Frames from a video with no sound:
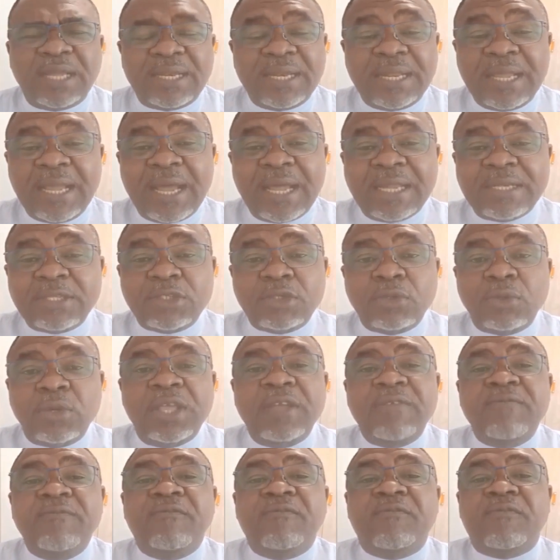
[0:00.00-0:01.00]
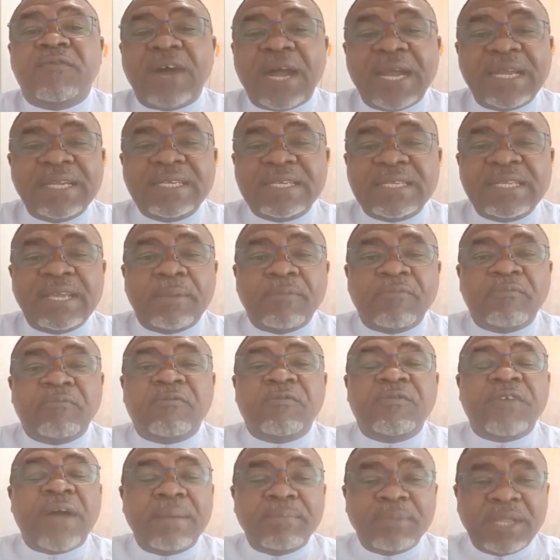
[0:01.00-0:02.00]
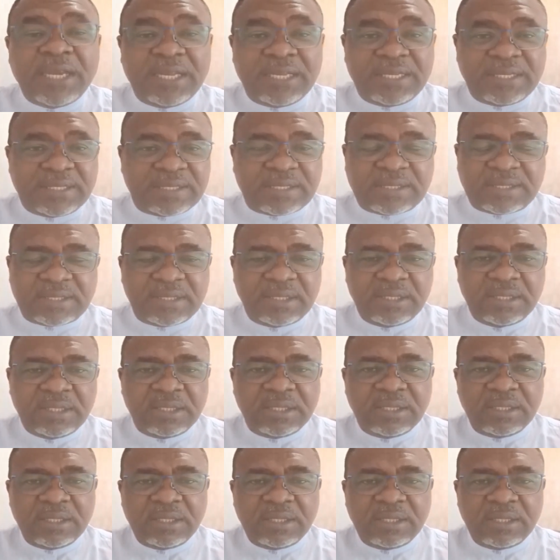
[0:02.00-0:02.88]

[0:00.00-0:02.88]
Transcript: that they had to invite their families